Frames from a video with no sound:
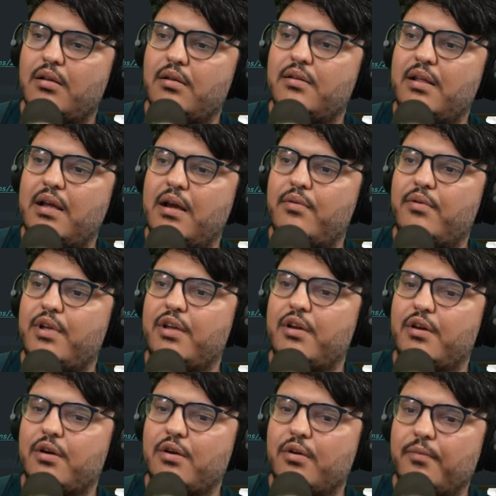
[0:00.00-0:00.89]
There we
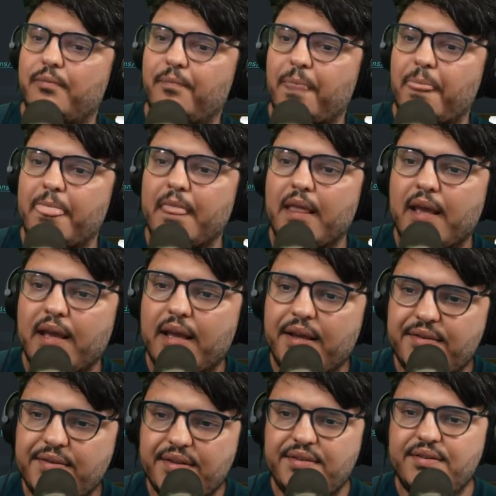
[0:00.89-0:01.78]
go.
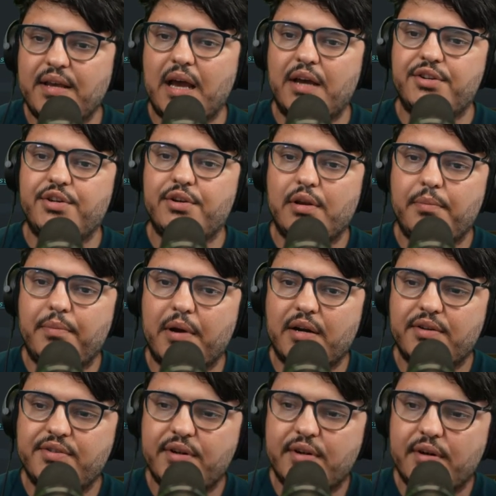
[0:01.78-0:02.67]
Is this actually only
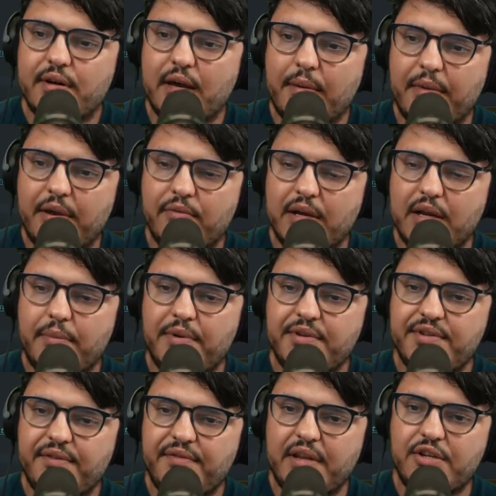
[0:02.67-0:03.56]
parser? I mean, what
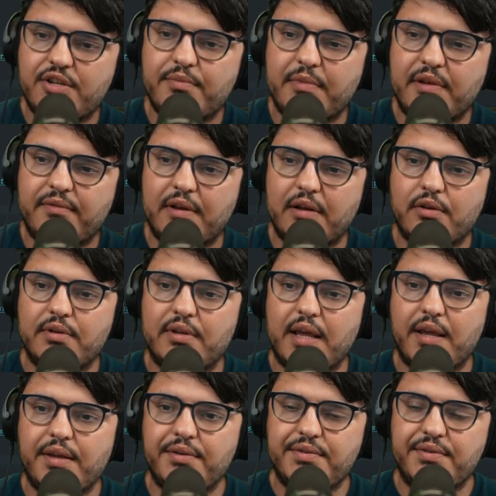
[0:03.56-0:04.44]
happens if the HTML file
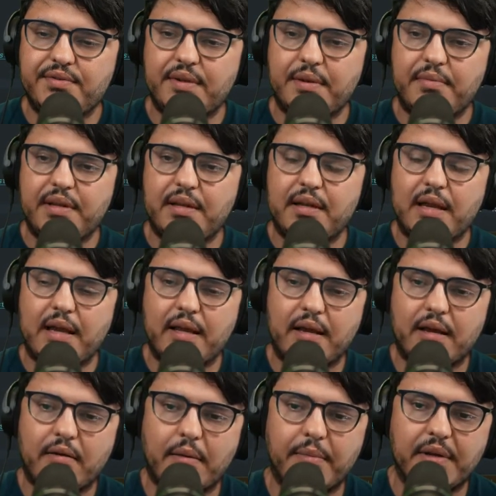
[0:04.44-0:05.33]
contains something like
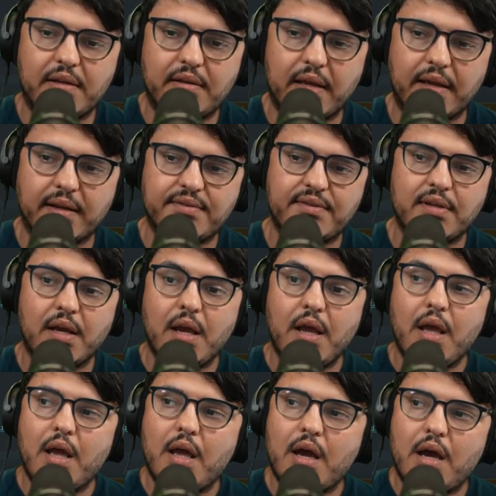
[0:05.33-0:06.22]
Arabic text?
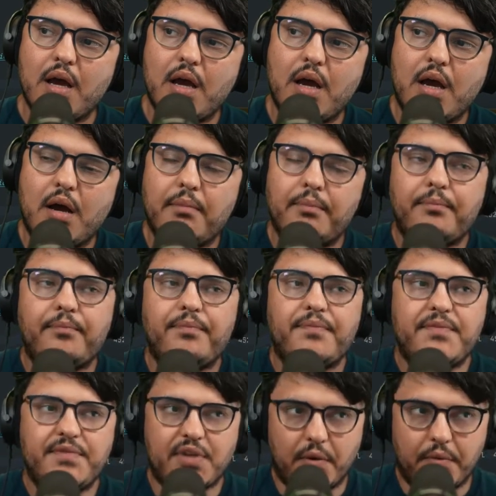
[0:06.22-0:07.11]

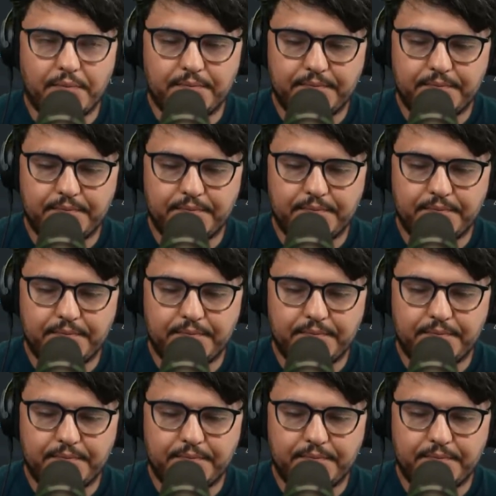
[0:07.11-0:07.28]
So,